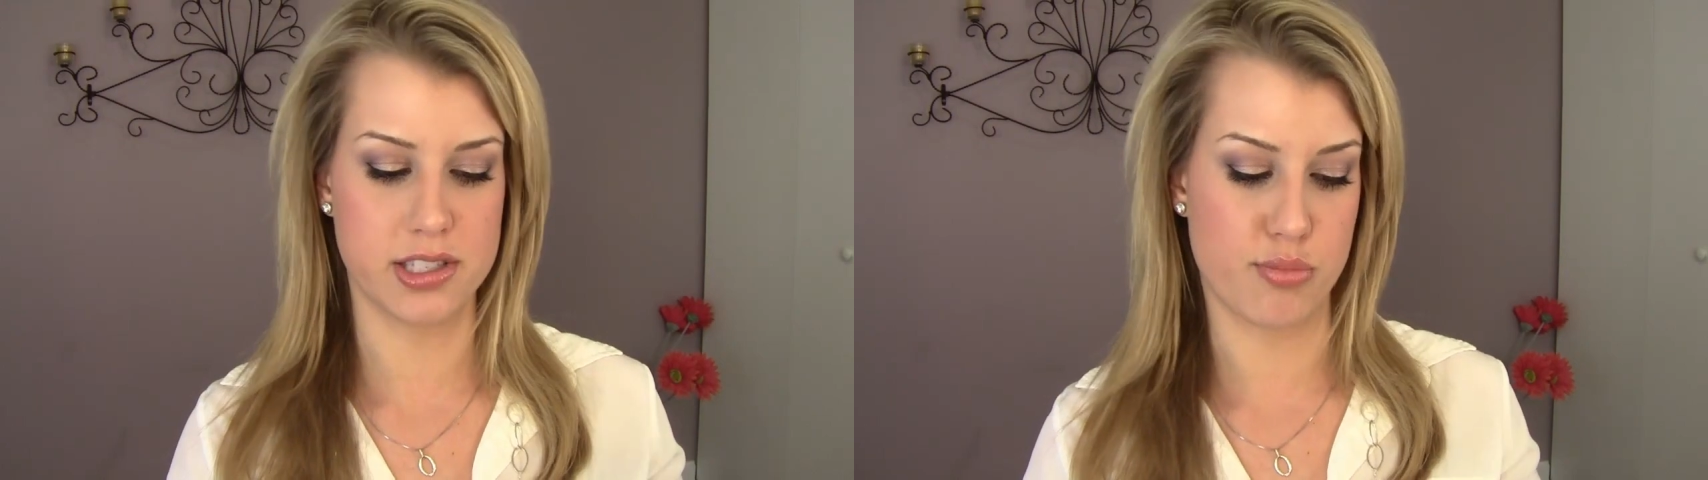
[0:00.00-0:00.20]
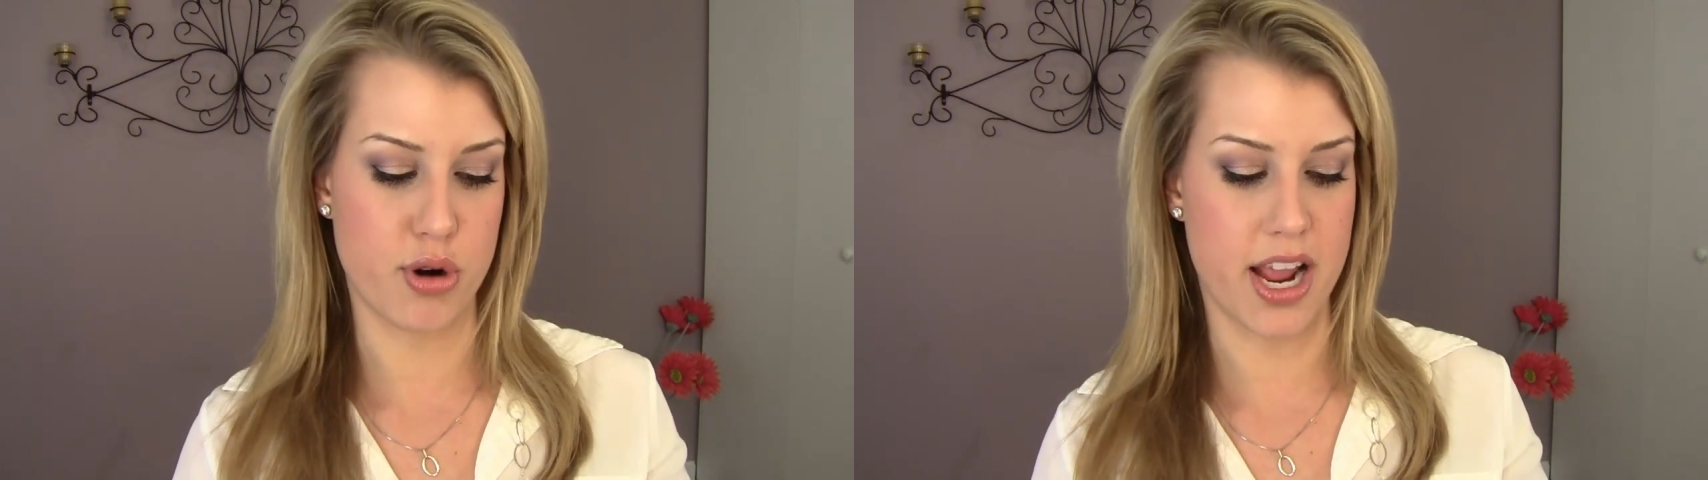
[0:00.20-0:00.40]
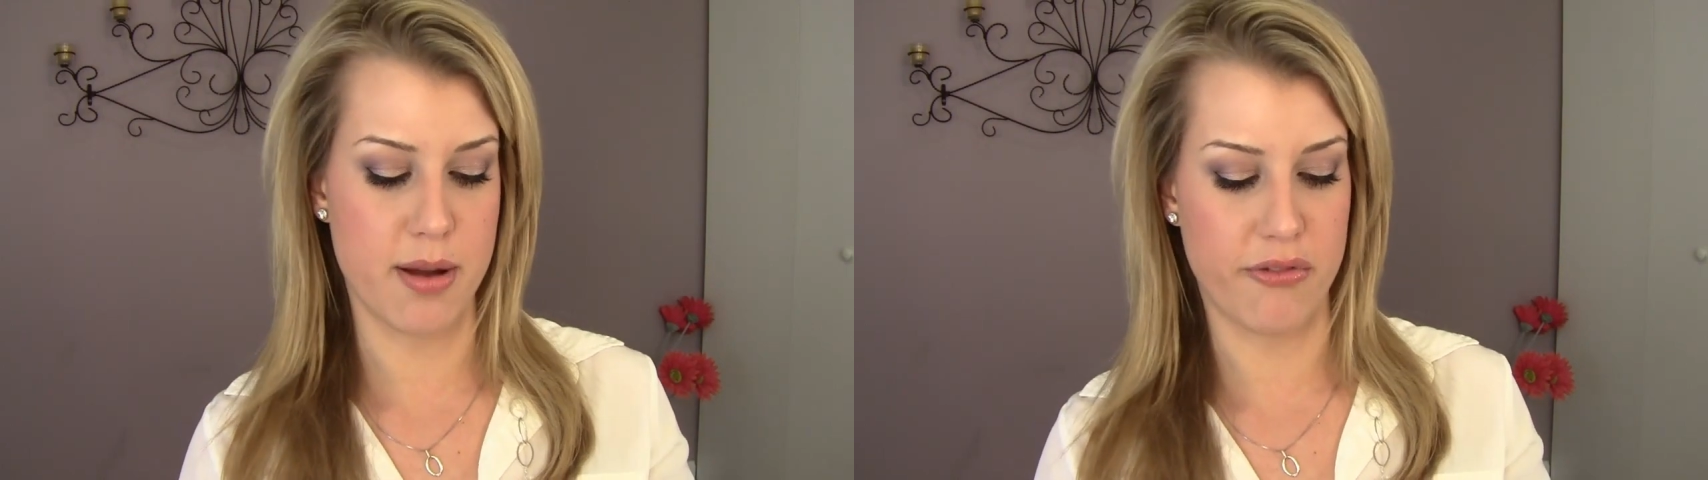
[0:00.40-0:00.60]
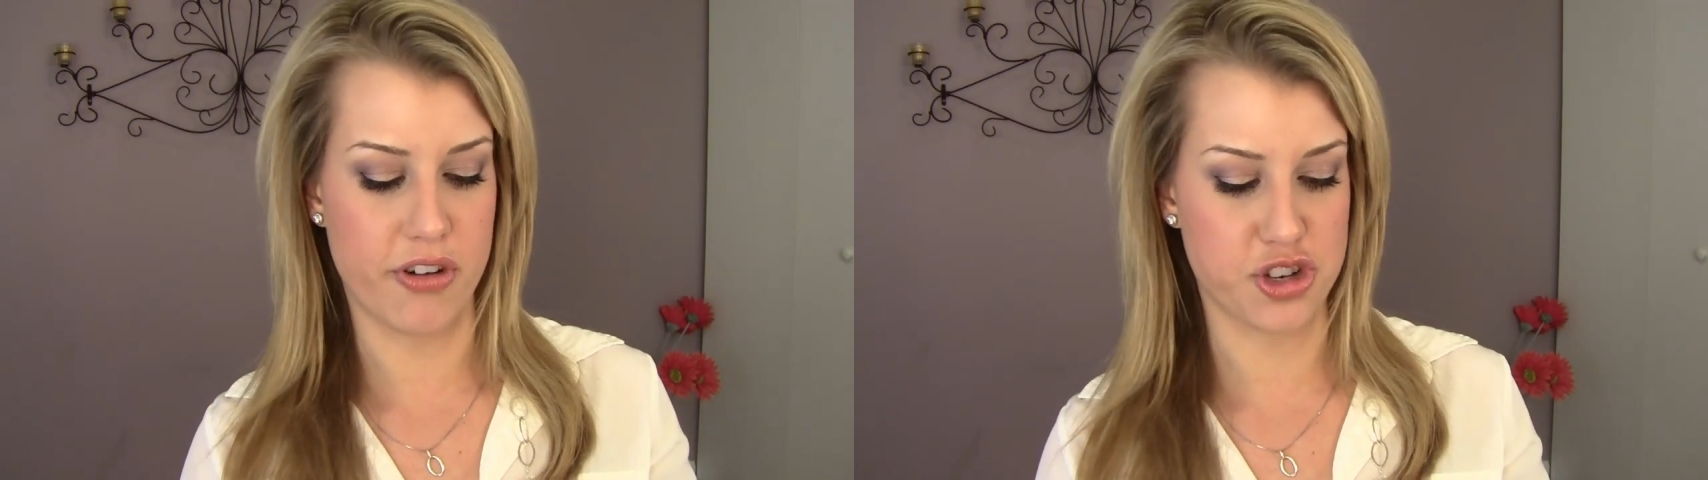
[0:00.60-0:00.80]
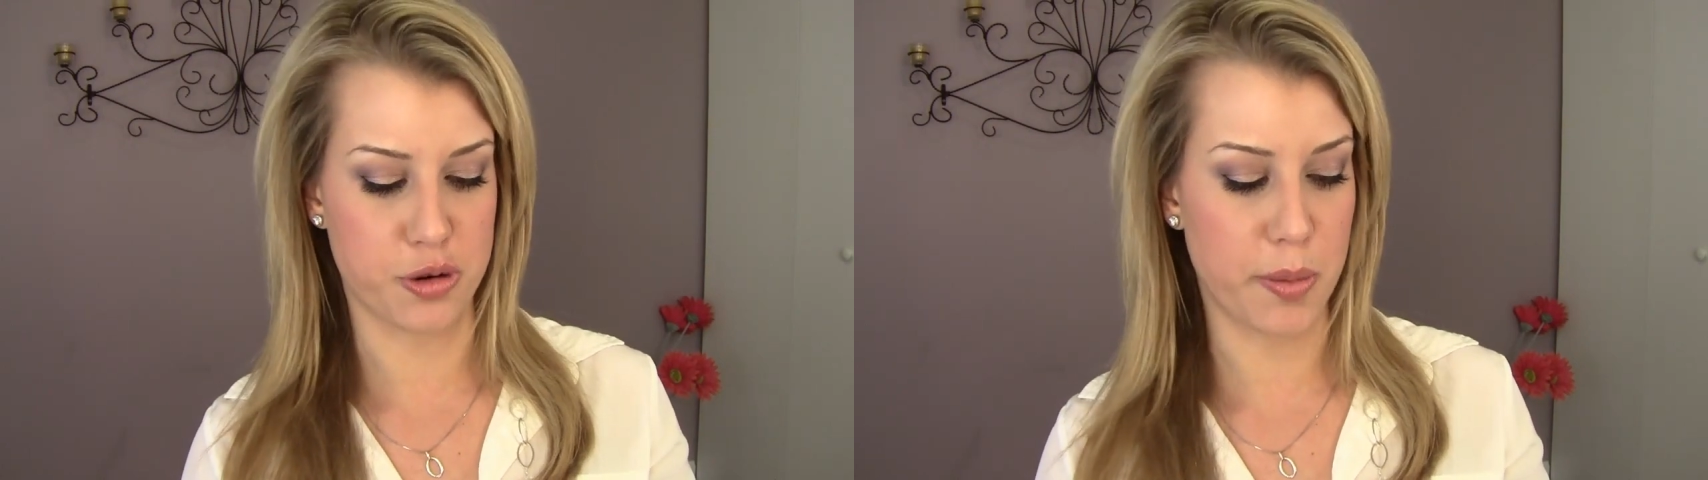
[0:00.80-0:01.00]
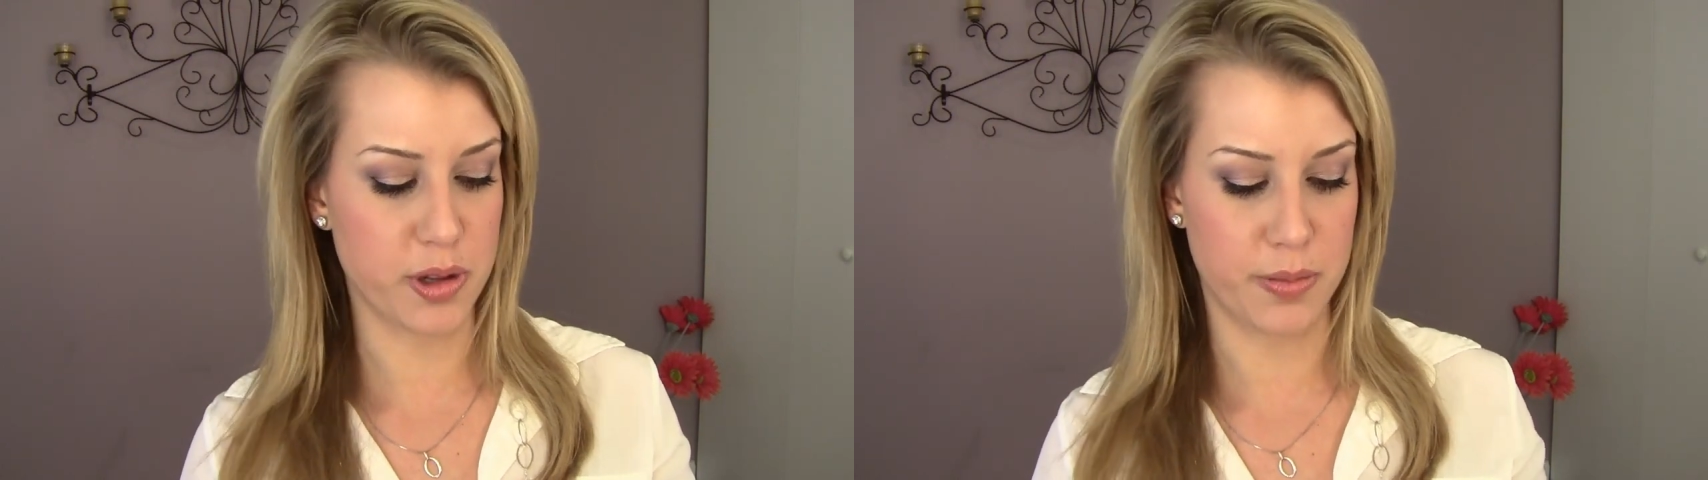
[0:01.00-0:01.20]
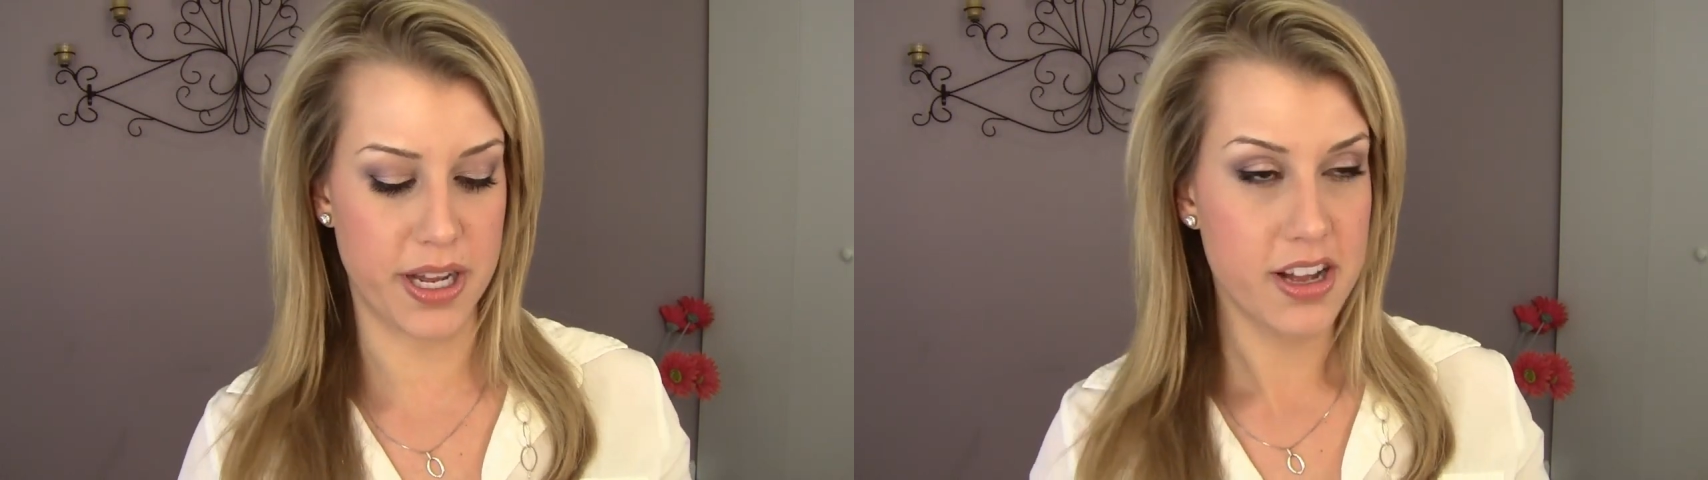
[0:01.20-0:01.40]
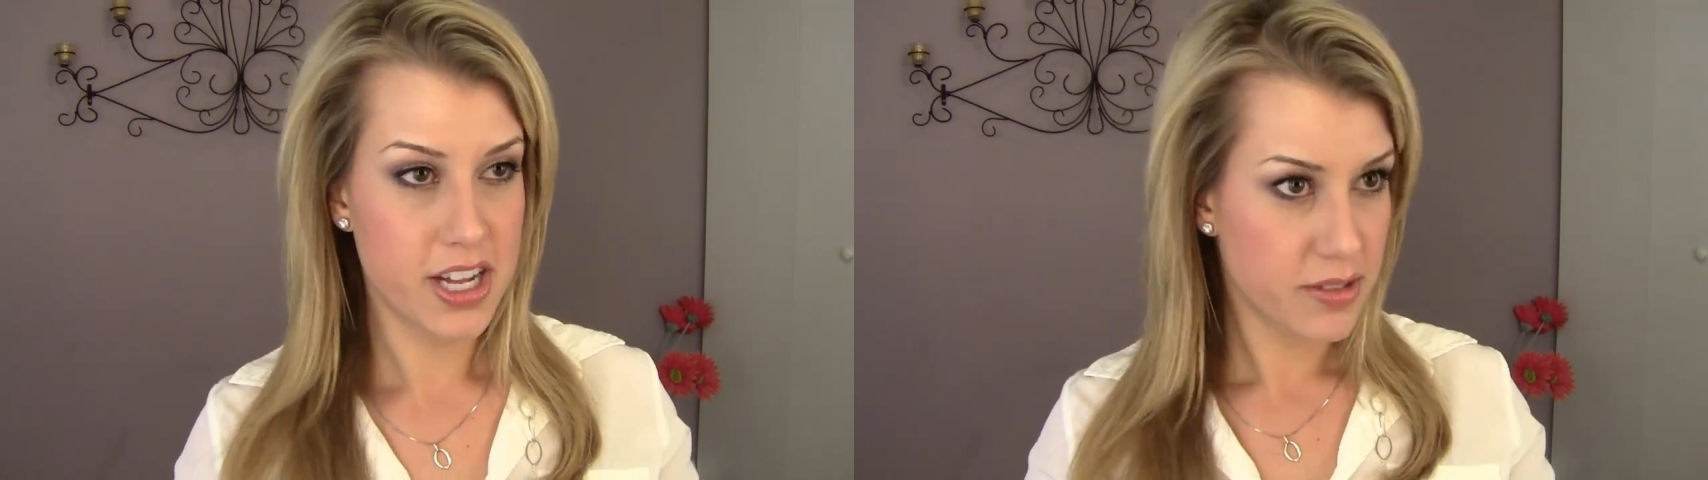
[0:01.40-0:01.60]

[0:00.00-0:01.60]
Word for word: spray them and freshen them up a little bit.